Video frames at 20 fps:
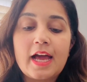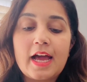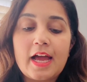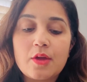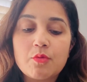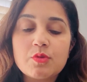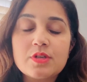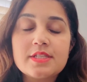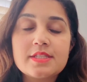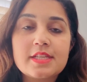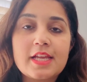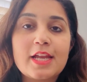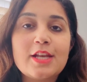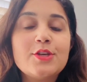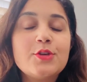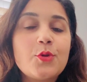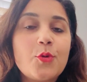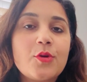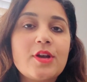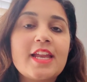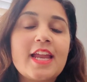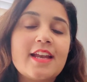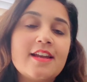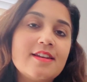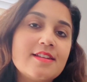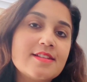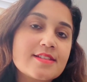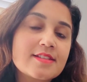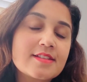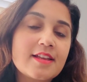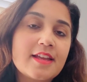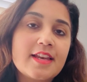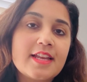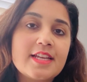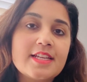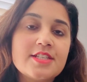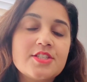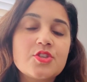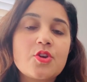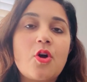I would say don't get
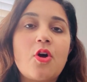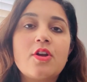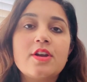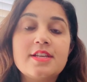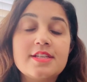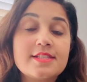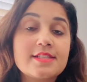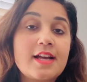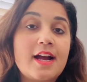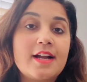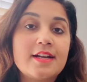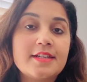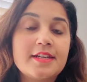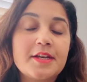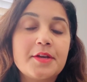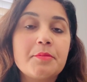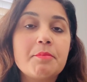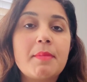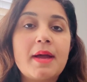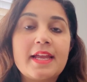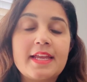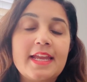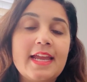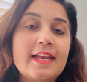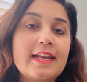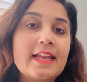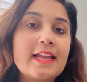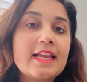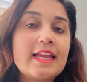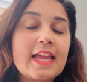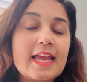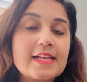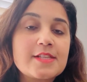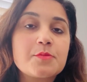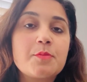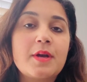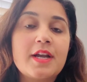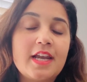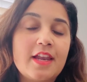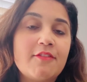discouraged or disheartened by getting
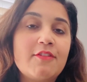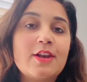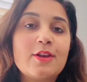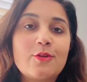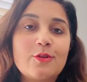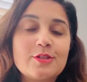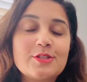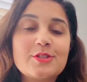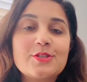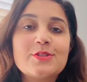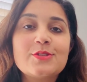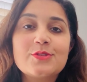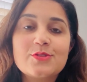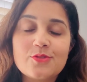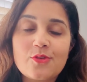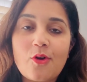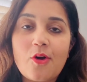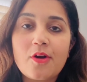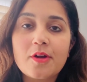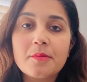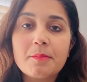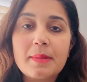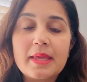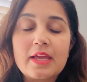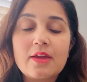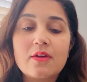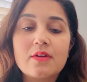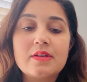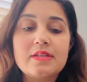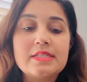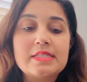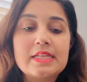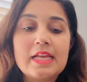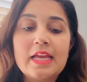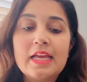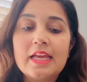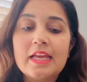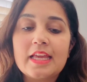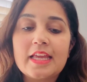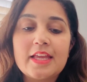expert level questions wrong, because
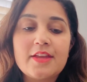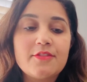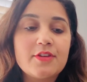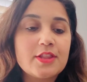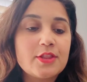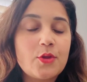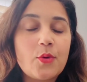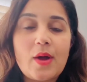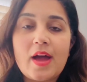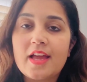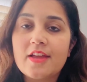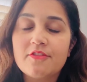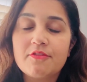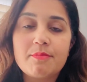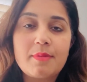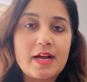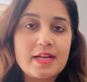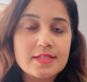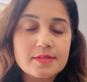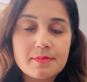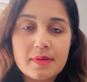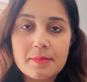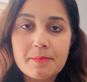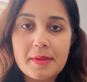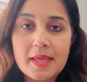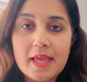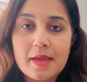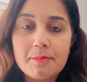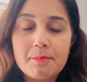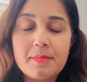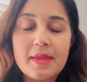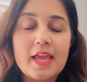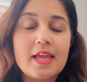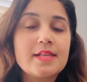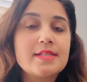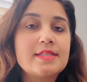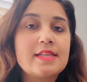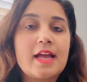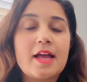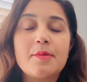even though I have passed my PMP
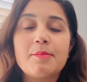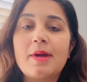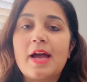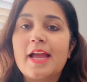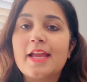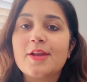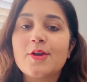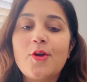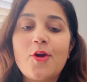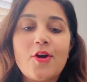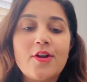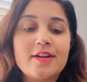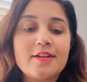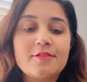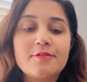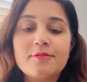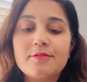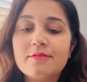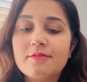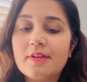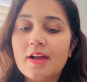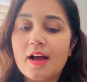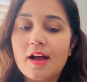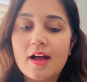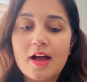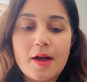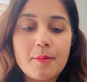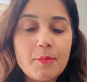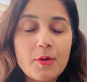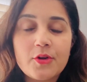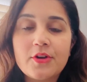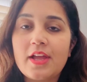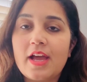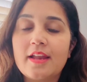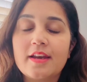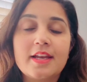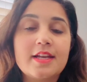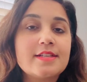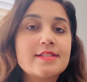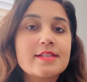exam, I got about
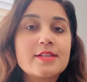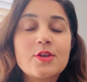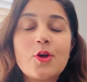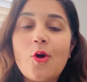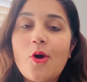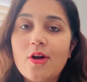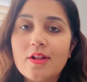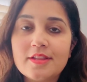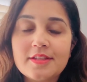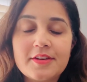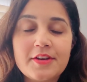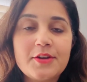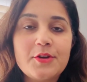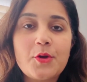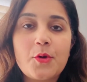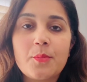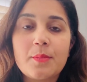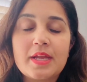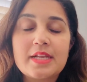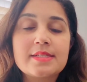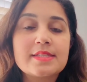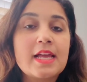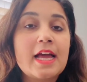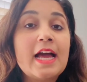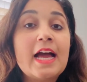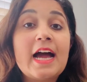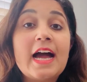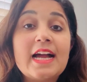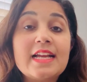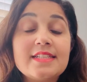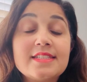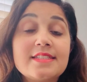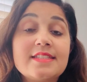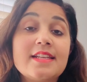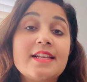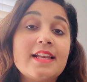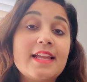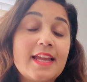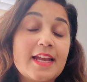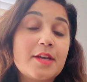targets in all three domains, I
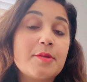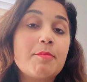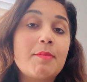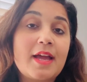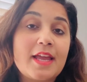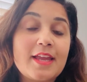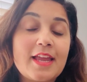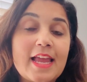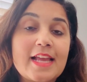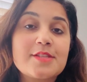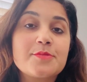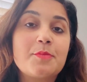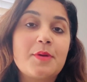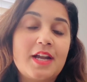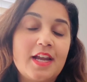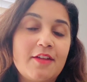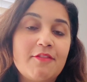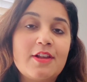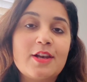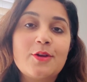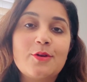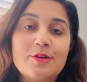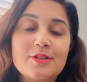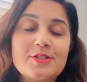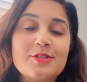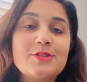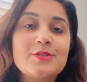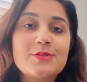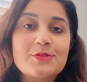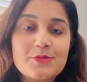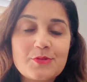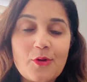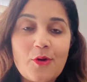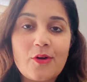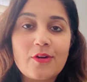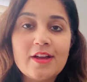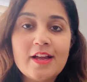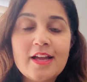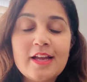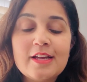still get my expert level questions
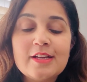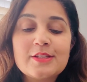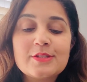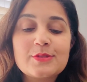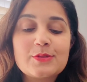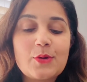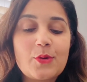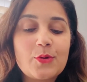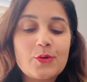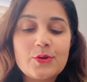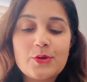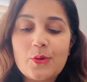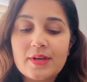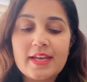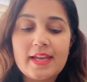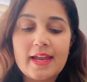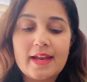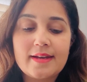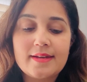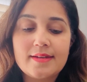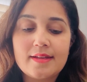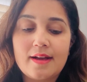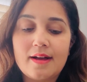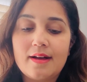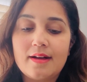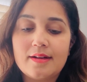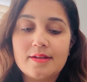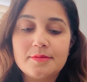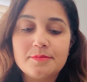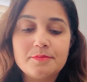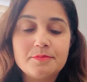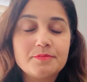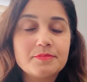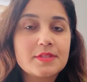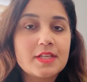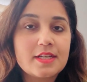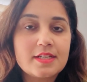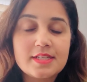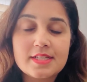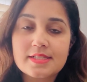wrong. So don't get
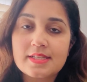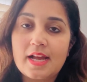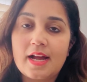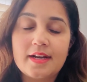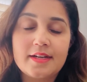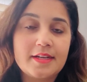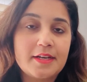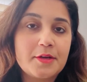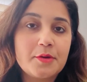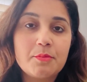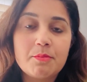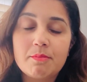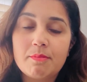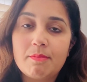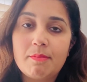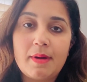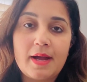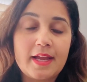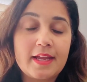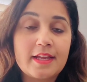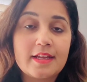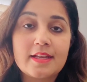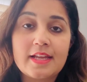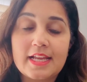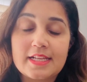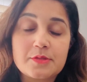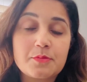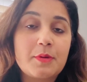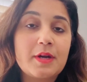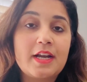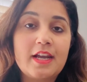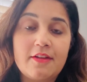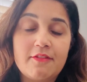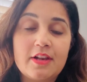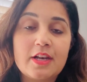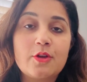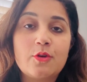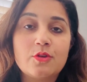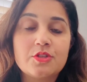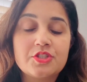disheartened by expert
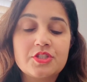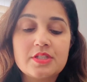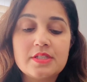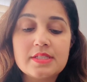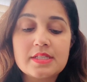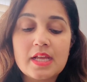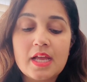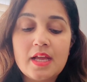level questions.